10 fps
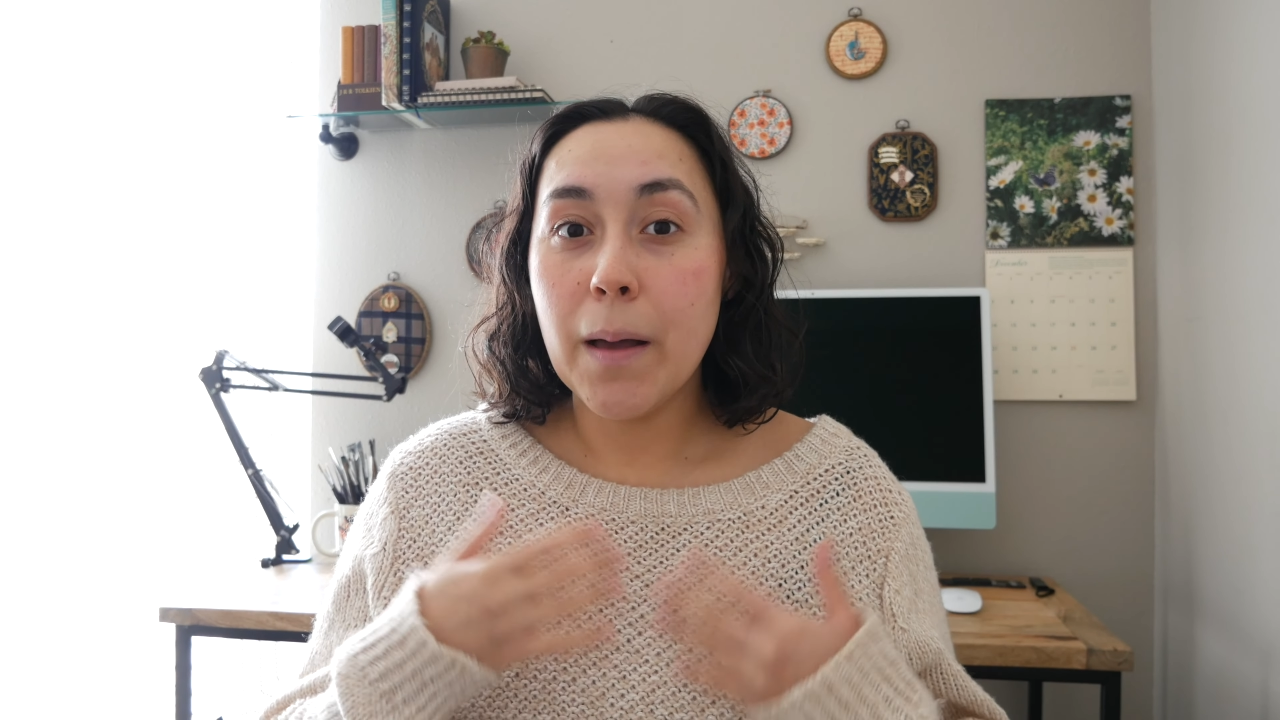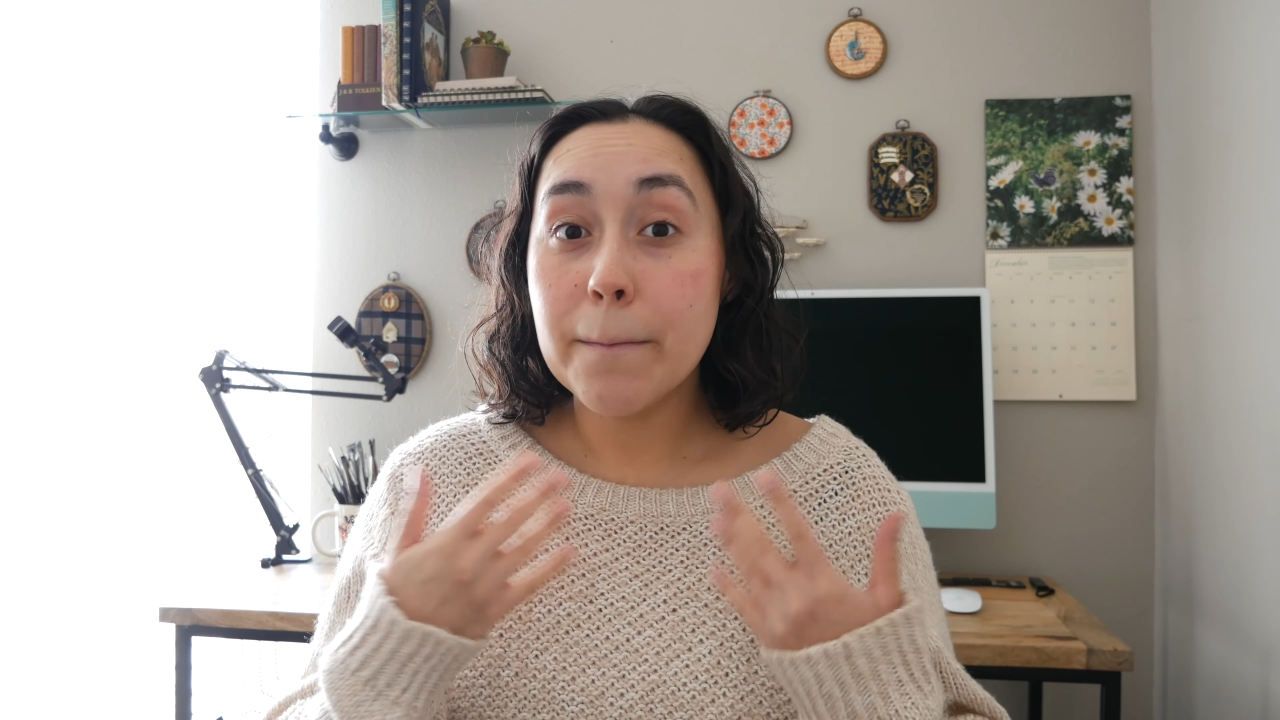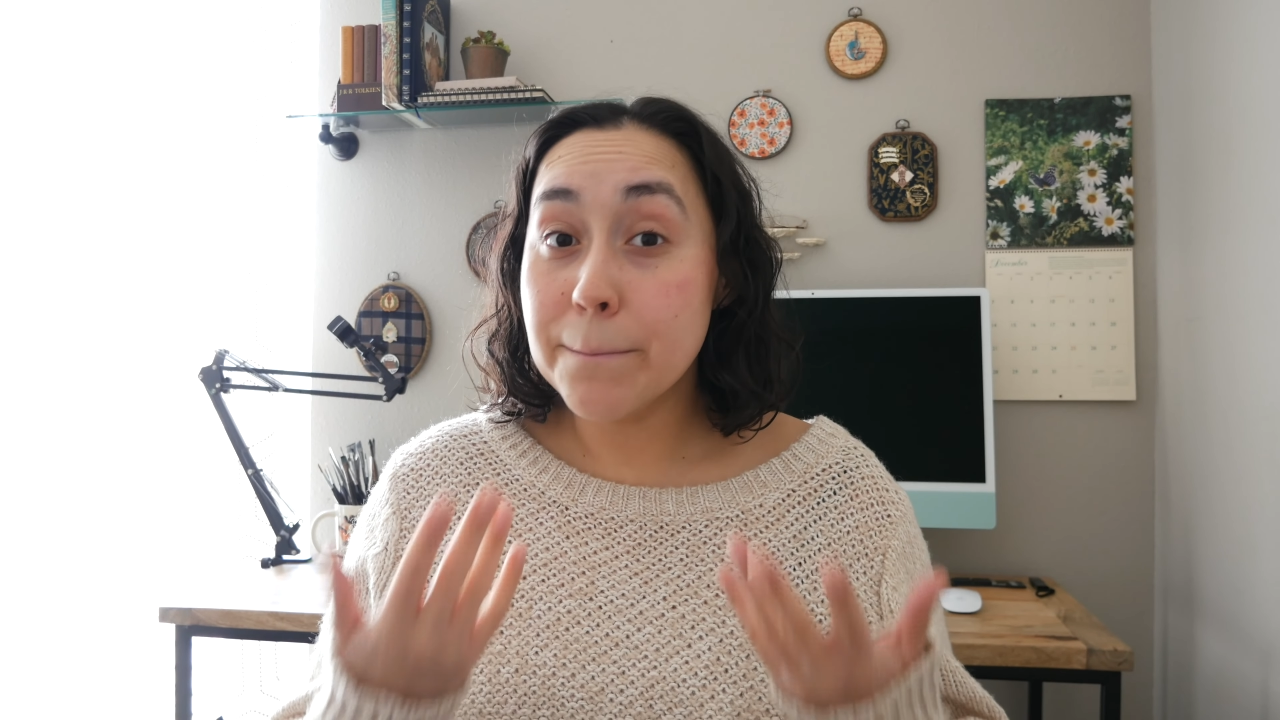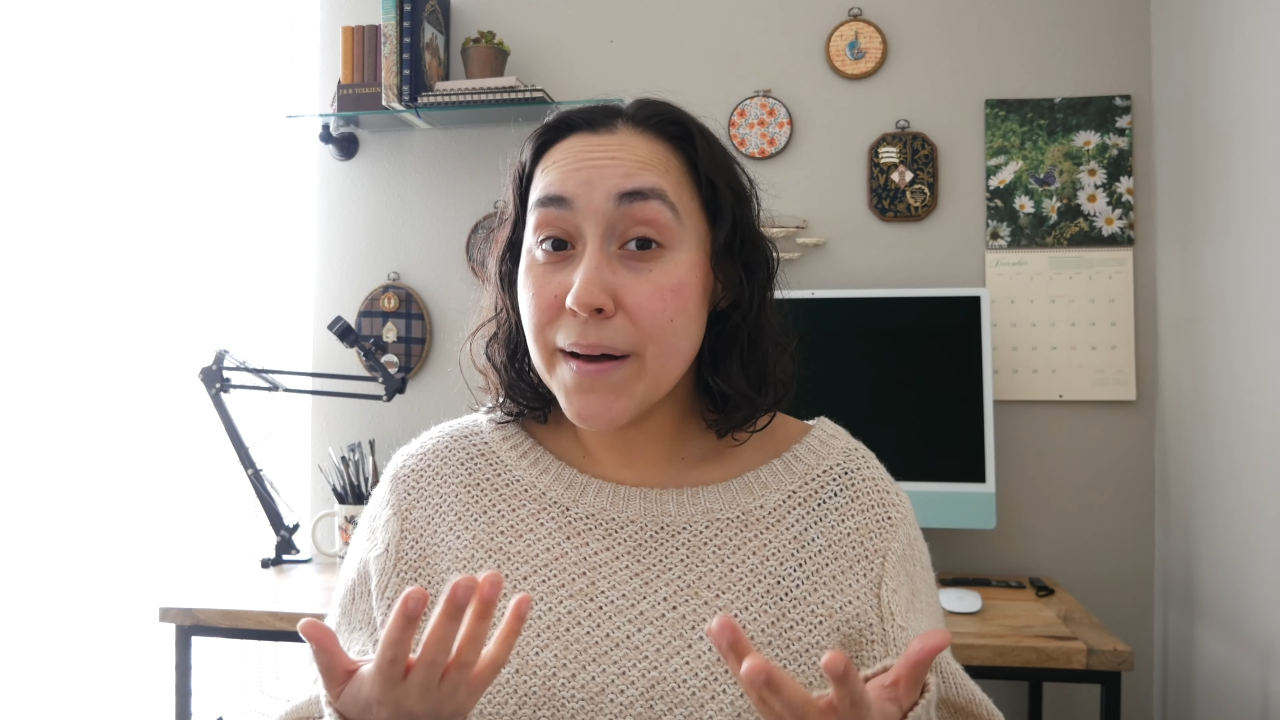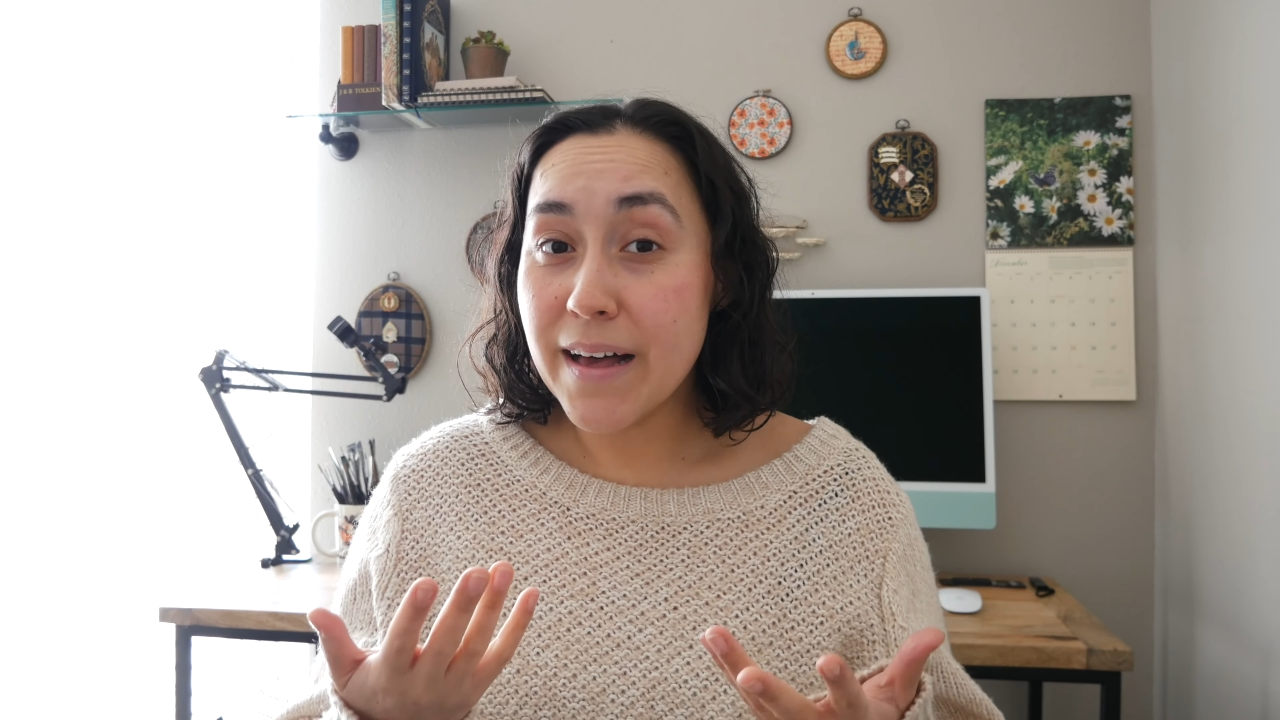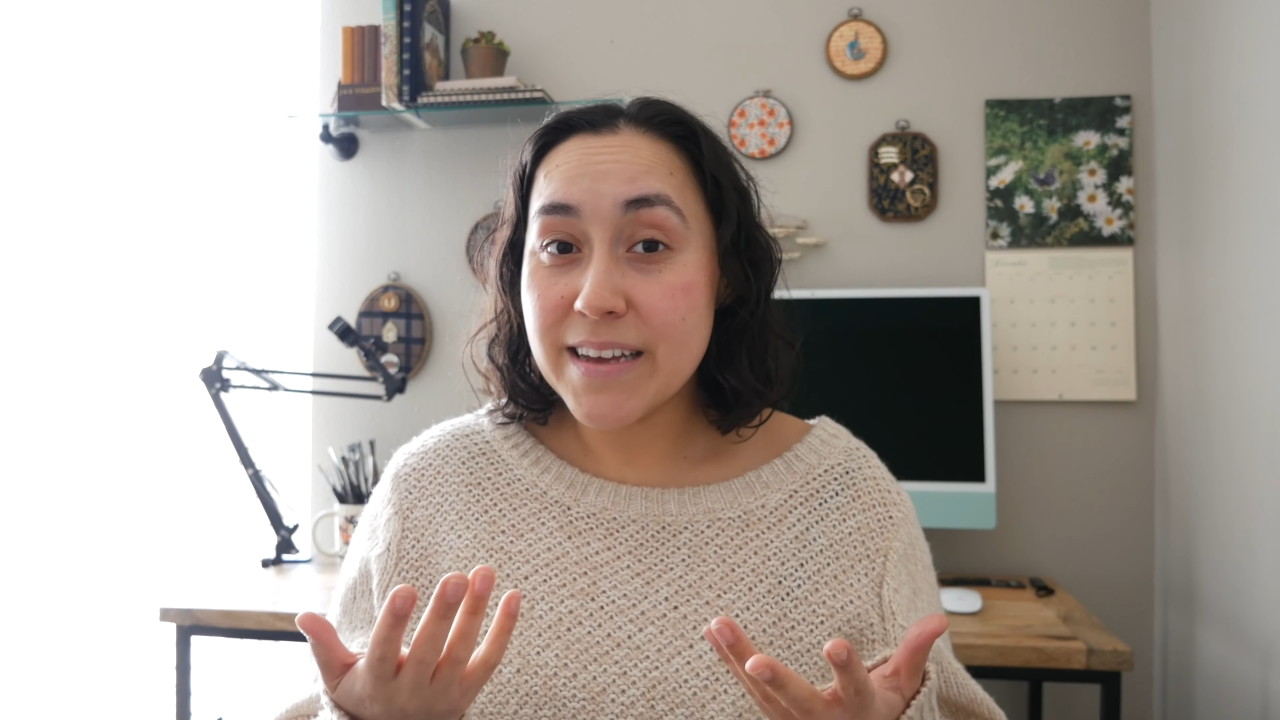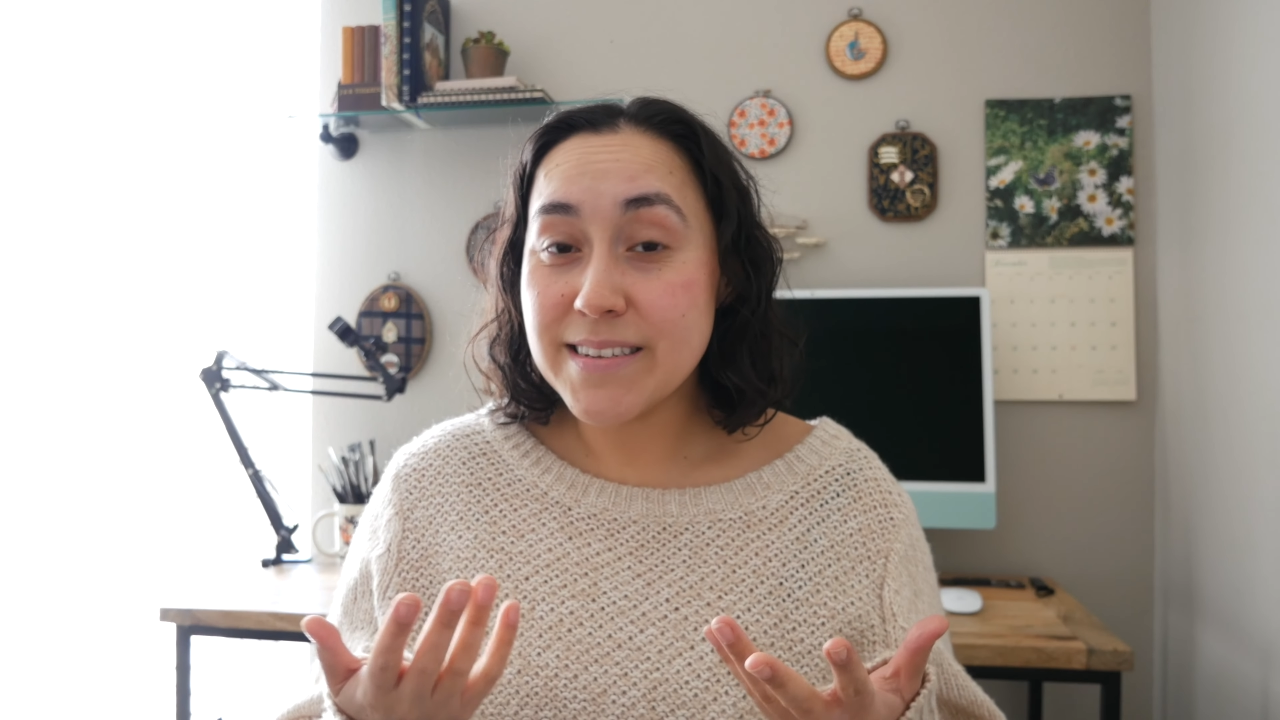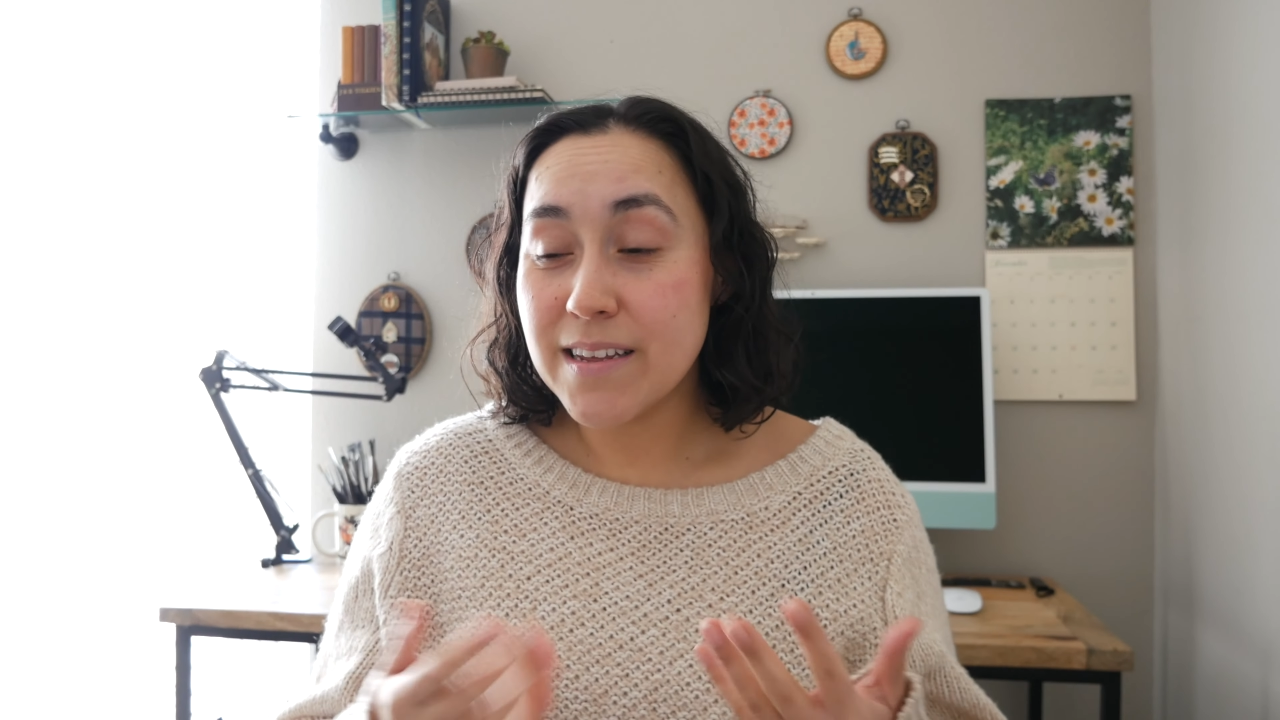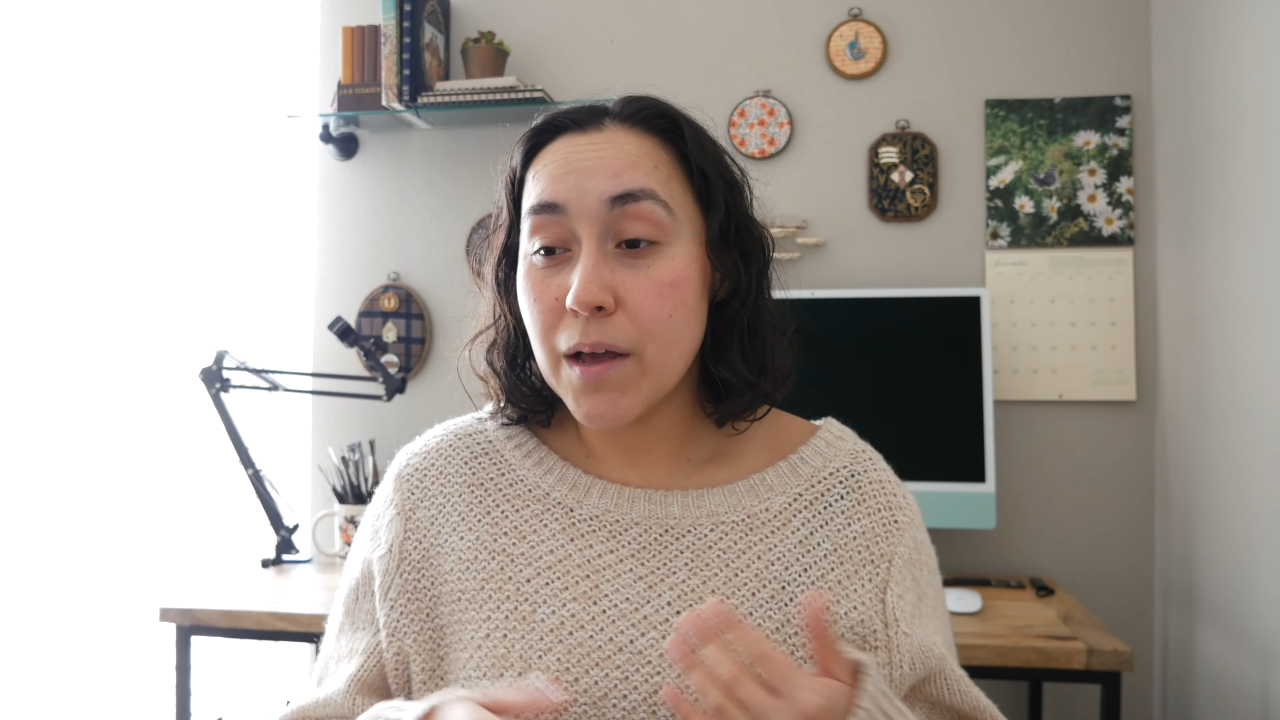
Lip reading: but